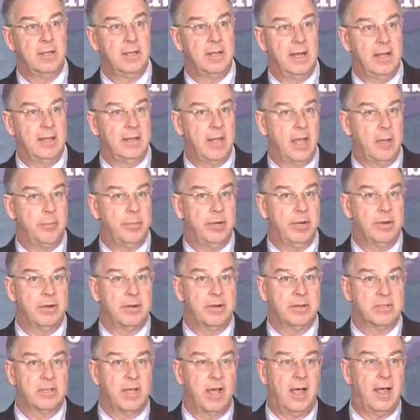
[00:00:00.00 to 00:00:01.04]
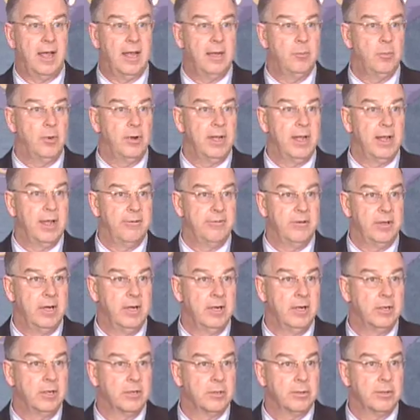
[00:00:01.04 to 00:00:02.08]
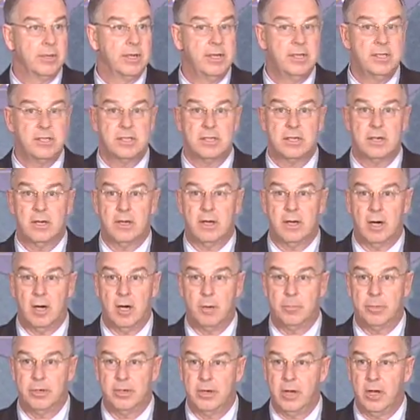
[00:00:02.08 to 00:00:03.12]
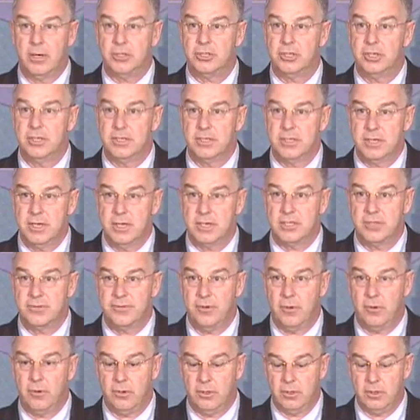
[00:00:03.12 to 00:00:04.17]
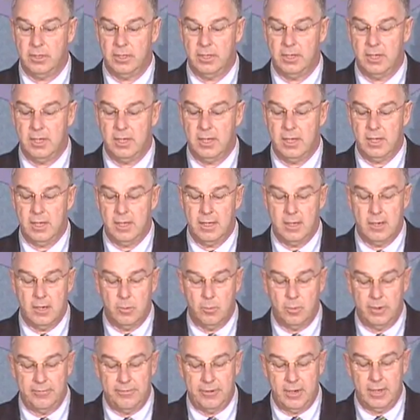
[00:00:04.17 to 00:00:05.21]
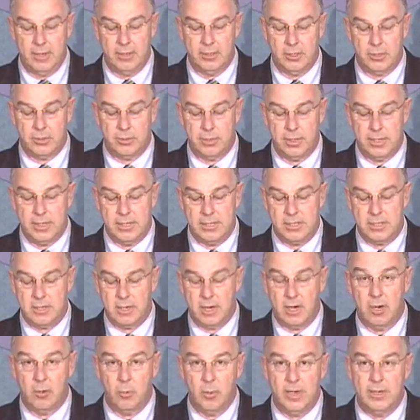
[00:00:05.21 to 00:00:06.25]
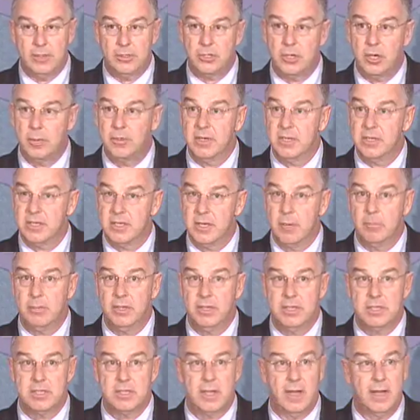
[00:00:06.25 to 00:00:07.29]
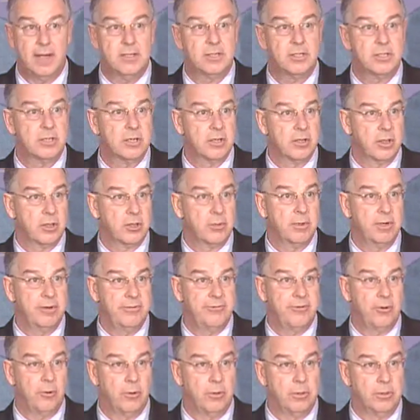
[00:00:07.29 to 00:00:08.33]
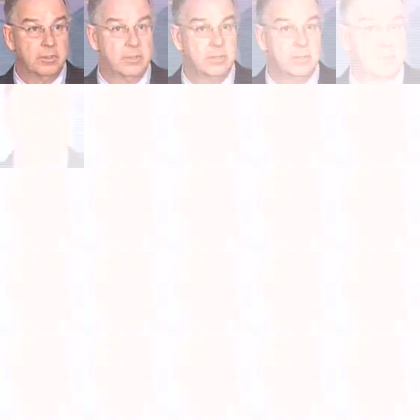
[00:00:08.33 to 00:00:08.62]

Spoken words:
In that period of time, we have increased our production sixfold. We've increased our wind turbine assembly sites threefold.